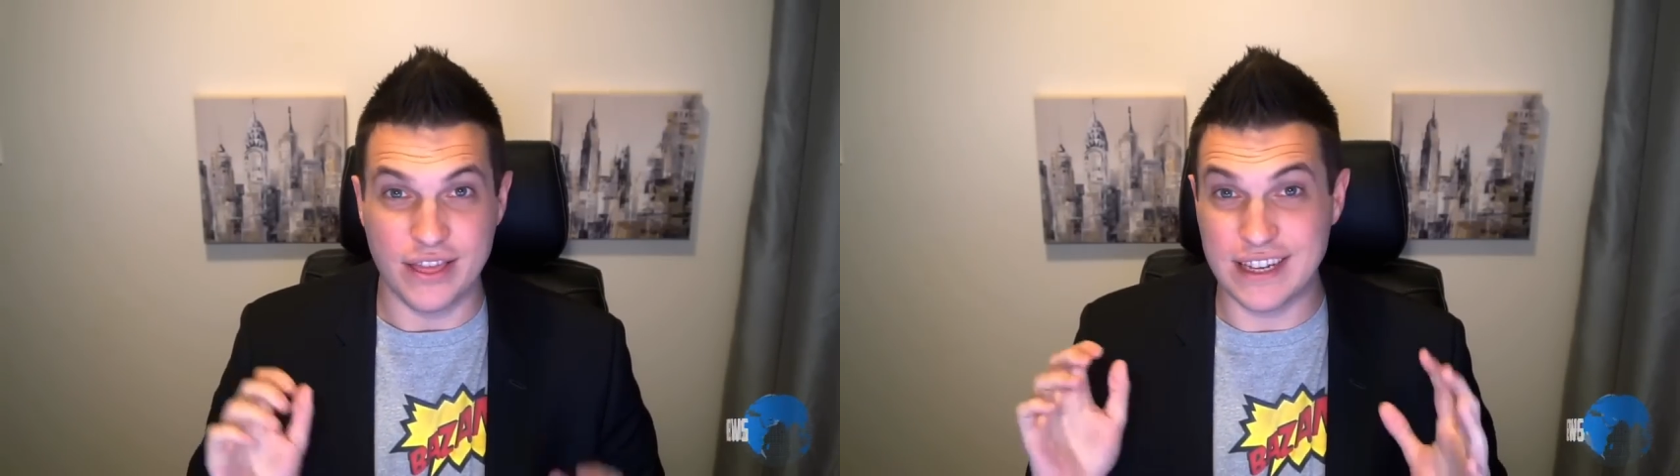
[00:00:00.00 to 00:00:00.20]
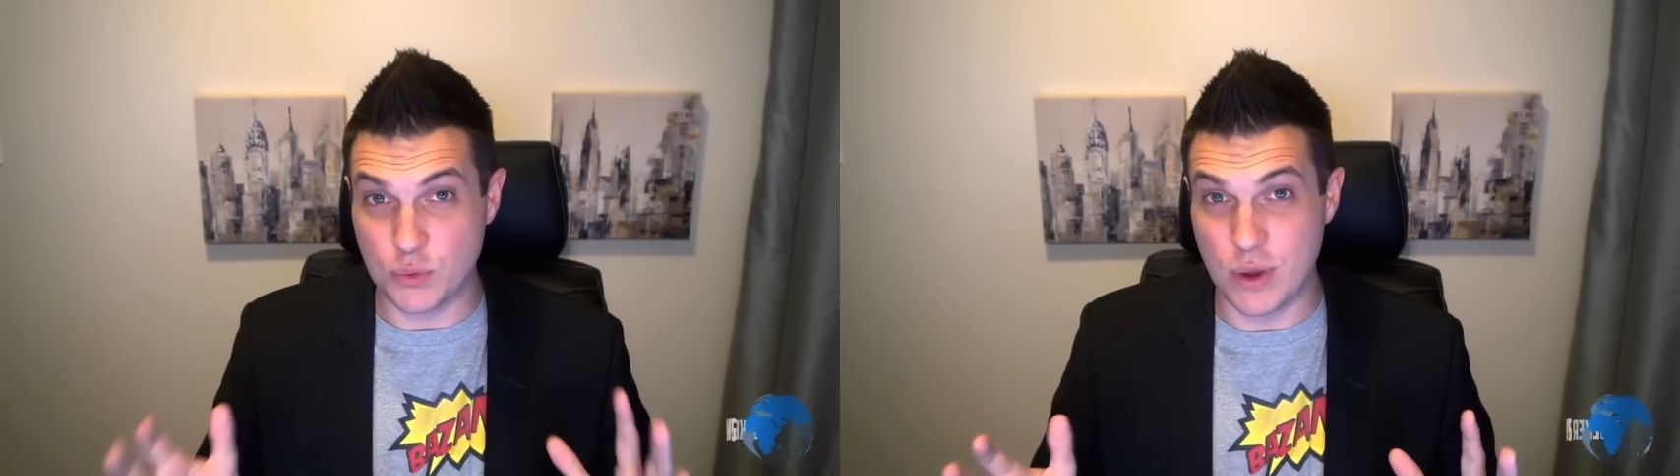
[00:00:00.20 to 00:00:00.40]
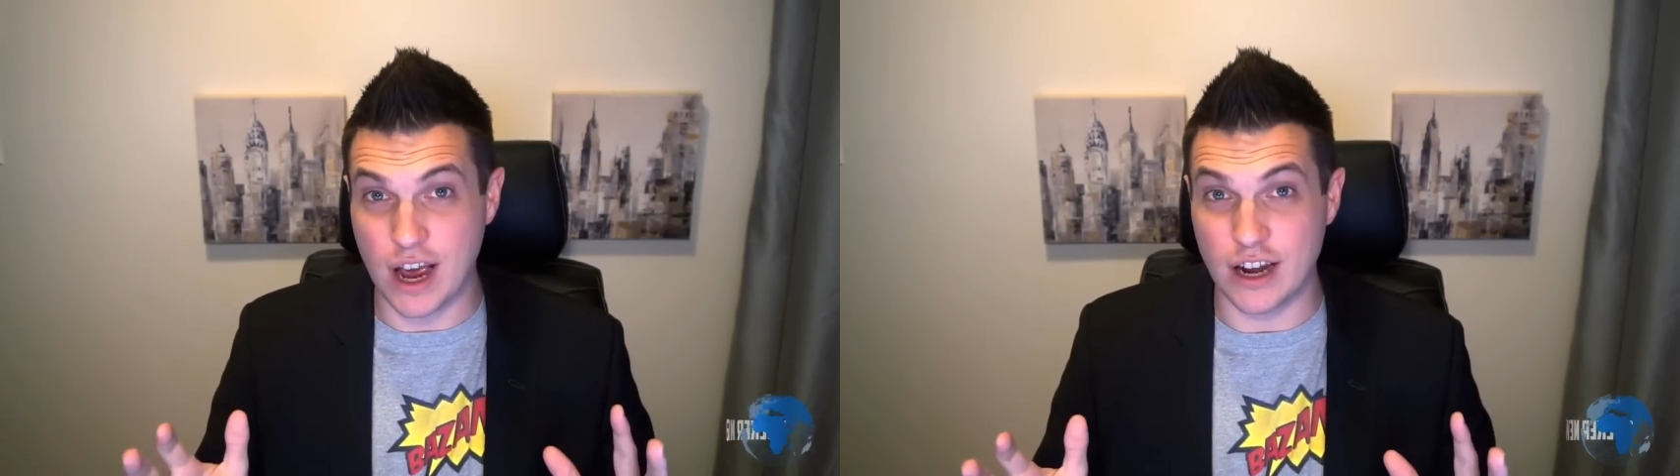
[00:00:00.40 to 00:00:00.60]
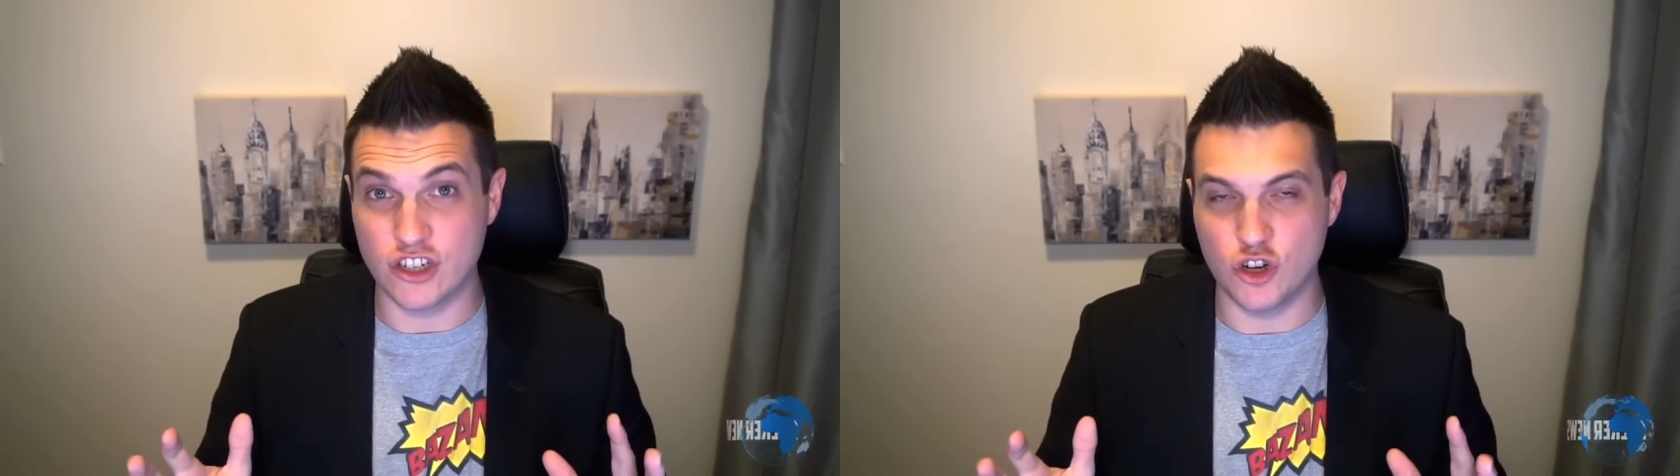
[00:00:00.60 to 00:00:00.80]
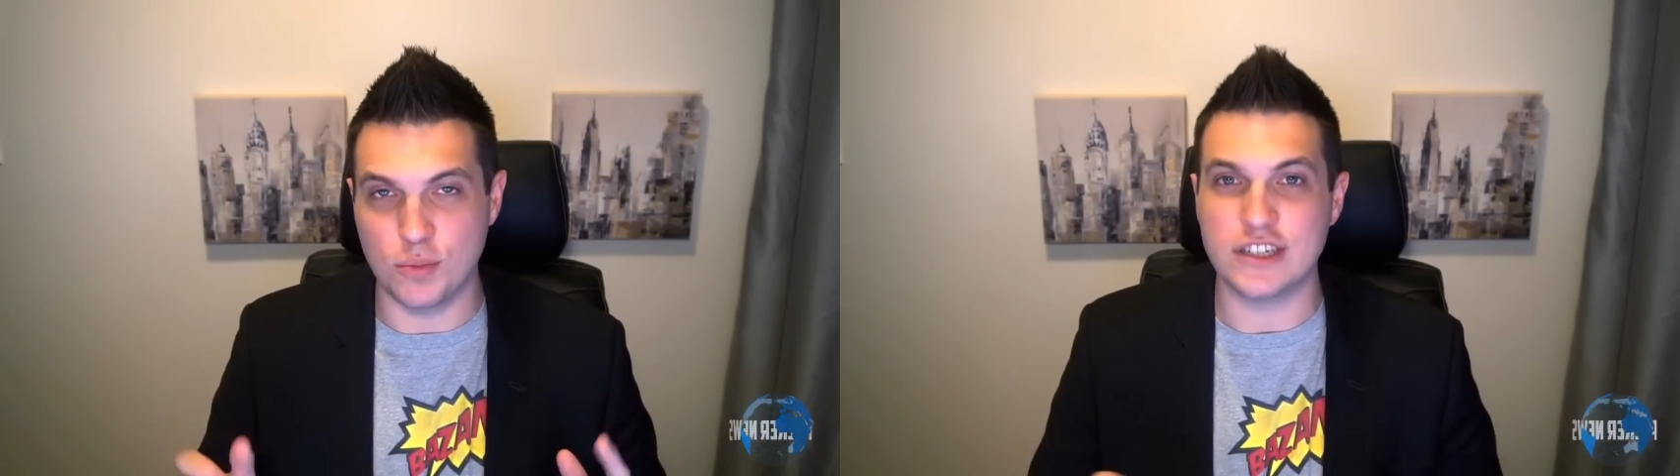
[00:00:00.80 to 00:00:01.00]
this week
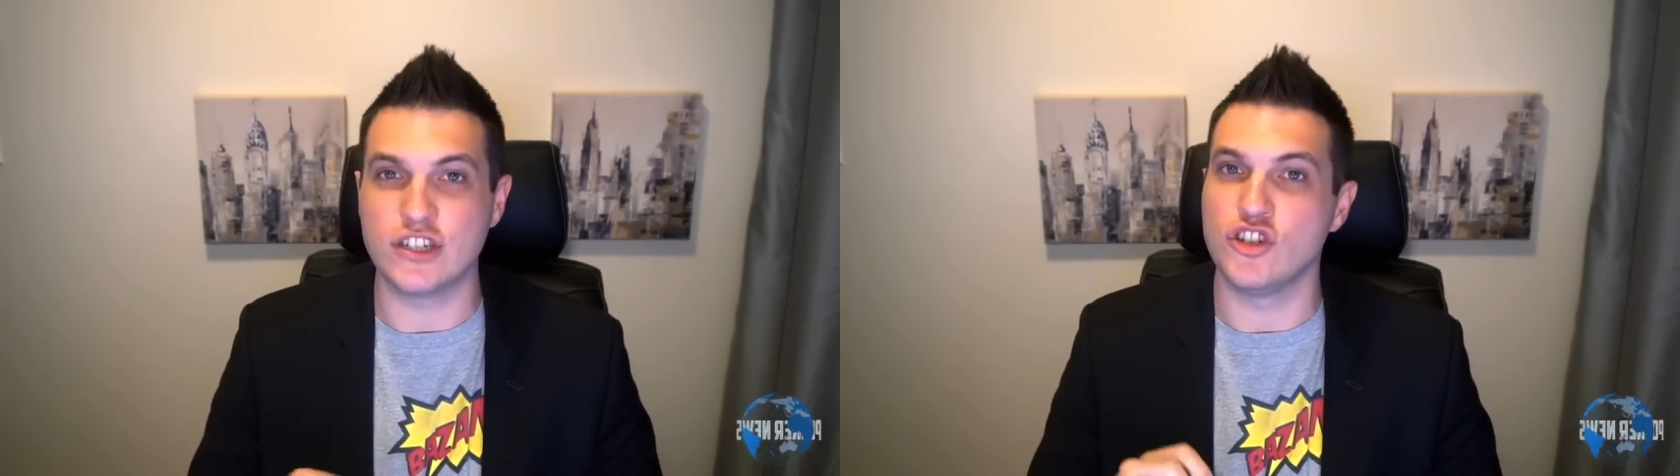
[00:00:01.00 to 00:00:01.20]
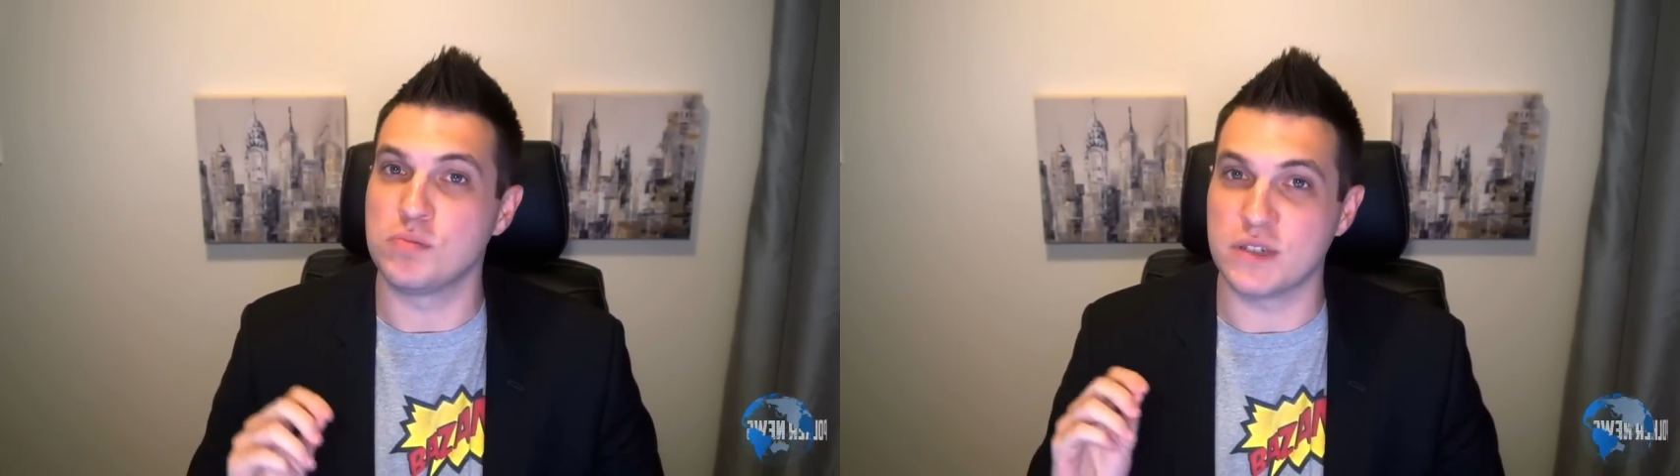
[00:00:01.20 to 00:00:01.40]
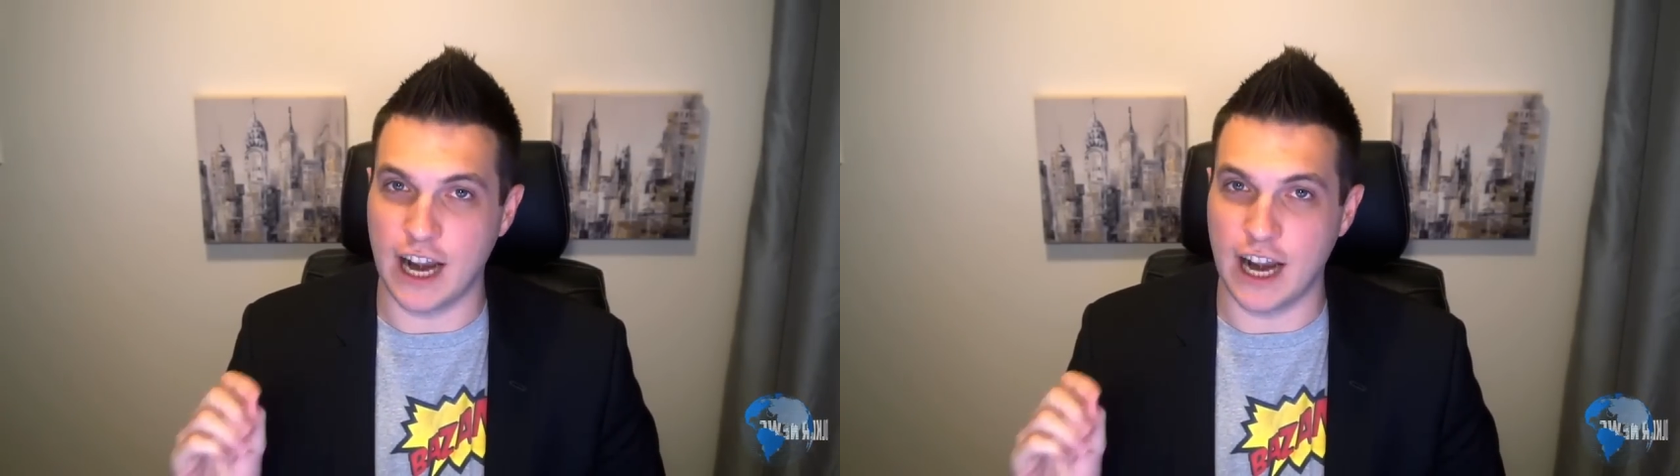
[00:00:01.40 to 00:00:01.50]
on 2 Plus 2,